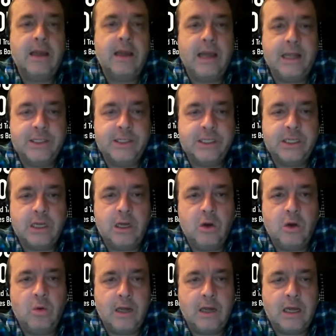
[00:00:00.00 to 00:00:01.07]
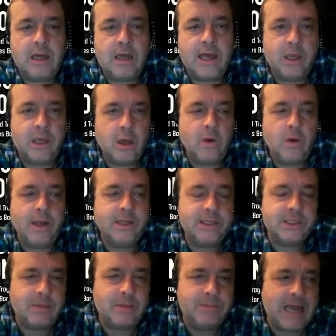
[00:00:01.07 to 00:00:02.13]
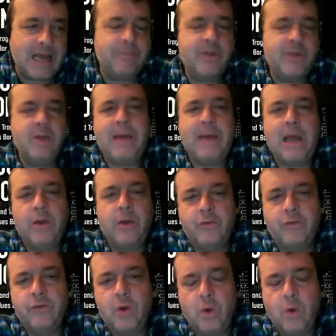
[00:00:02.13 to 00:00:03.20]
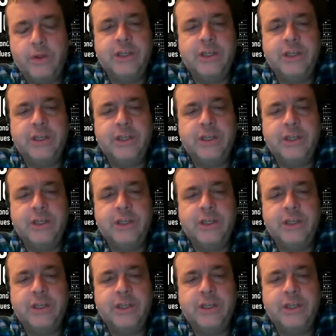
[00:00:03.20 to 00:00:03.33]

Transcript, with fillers: And so uh, I go into some depth about the role